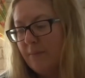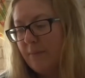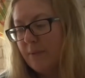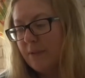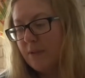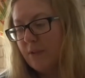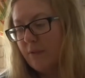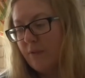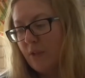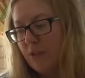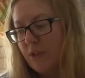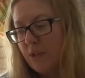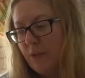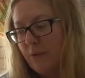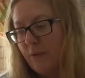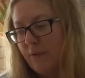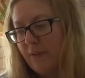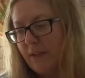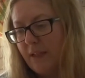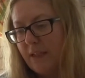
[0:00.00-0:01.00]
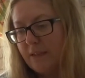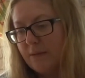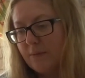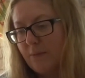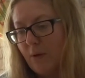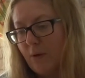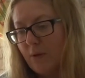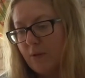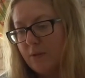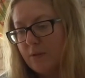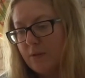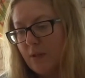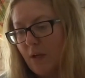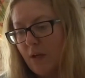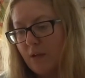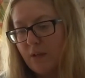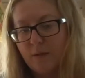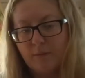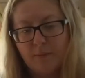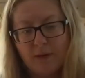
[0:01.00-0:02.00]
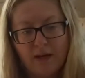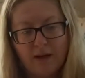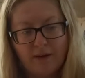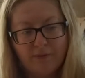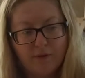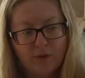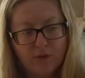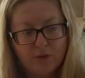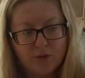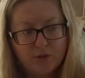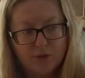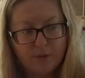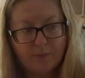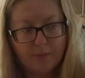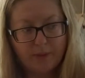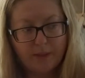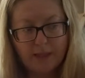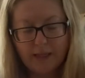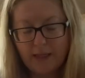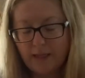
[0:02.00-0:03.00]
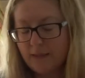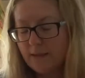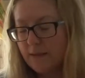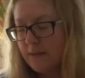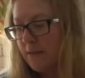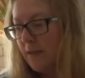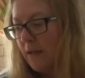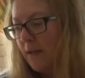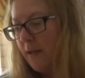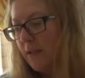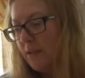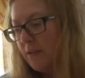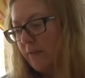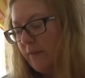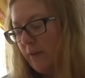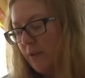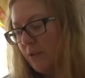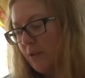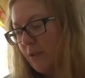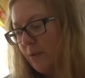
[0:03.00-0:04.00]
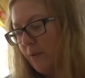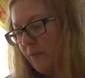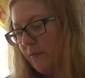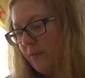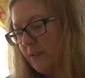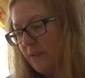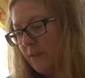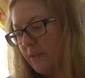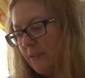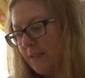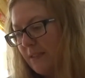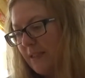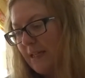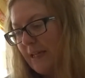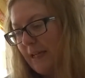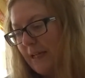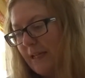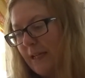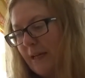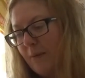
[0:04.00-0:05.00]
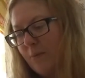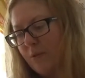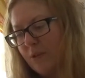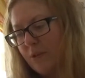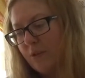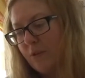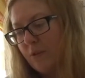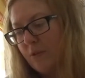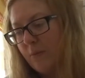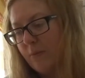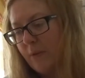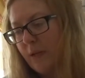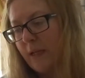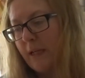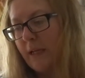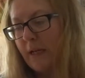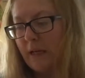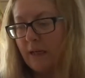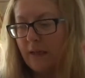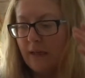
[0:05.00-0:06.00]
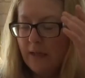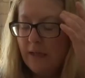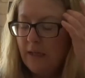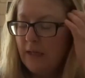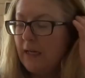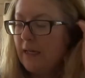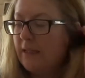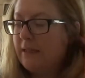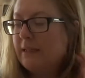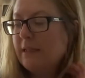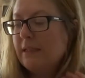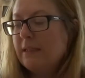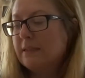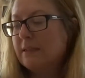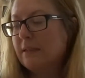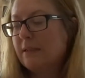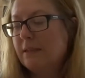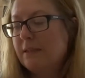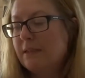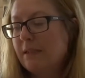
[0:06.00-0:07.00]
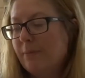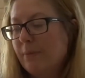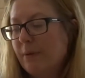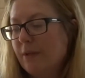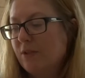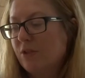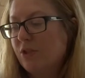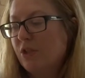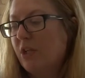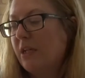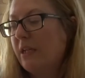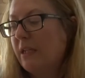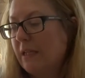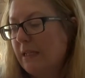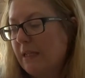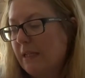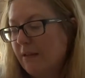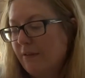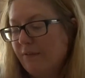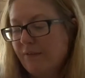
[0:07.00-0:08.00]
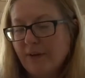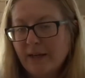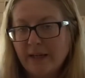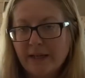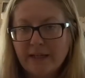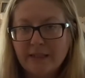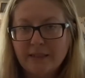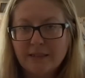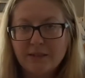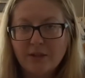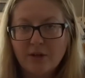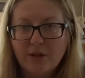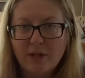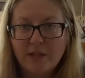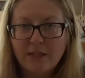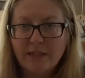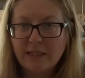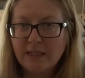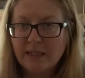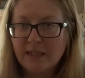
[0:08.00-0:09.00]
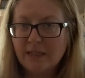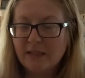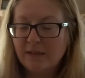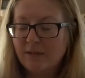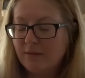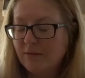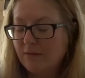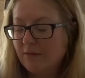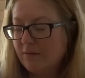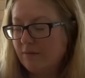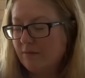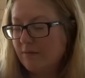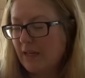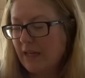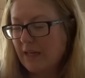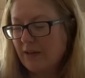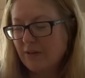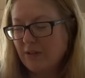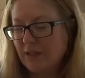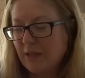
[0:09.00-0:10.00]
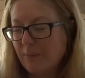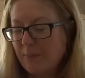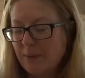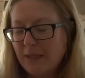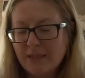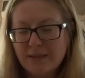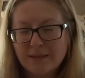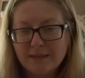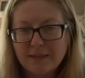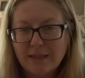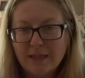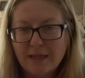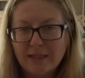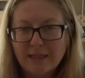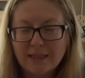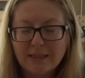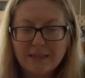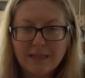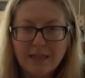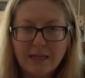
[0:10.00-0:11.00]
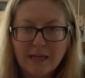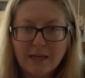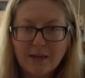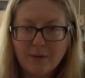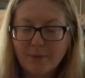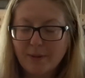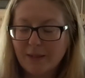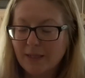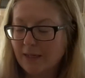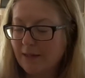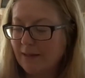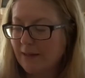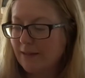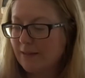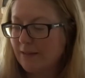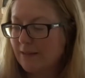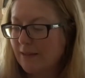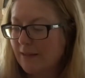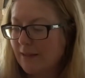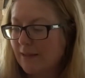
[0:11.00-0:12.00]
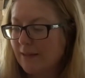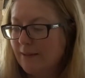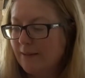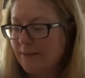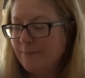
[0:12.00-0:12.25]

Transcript: So I've got two of these ones. A lot of them I have got duplicates. So I've got two of the de Cayenne. We'll just call them cayenne. And these are the typical chili that you'll find in your, like on your pizza and your takeaway, that kind of thing.